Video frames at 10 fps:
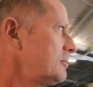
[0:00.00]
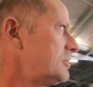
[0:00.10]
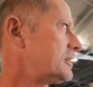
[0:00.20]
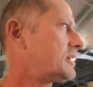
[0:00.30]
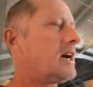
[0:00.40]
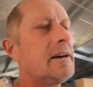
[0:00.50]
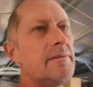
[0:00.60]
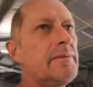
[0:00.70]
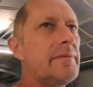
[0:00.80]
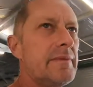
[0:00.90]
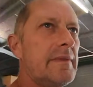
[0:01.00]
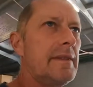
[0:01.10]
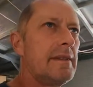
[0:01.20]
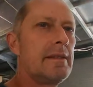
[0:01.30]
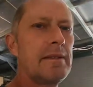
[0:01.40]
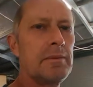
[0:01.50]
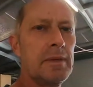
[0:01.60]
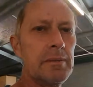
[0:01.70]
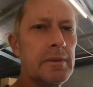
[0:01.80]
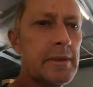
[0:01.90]
But
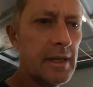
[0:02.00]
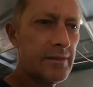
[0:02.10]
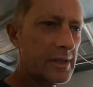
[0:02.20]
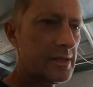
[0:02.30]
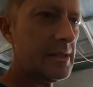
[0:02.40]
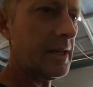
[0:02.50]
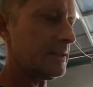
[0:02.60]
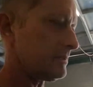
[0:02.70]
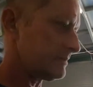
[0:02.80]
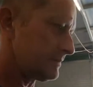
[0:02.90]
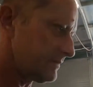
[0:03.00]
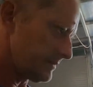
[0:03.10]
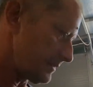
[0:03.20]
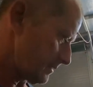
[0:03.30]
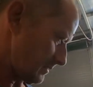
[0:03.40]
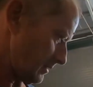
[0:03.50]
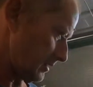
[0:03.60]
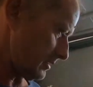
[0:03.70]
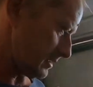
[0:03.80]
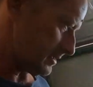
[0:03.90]
we would never condone
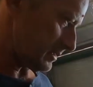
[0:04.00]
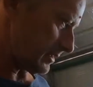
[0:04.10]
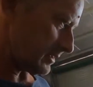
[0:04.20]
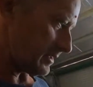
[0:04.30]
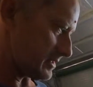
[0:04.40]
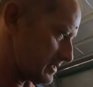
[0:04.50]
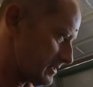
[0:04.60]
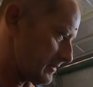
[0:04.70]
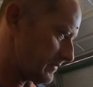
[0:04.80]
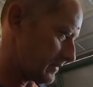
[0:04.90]
hurting cyclists.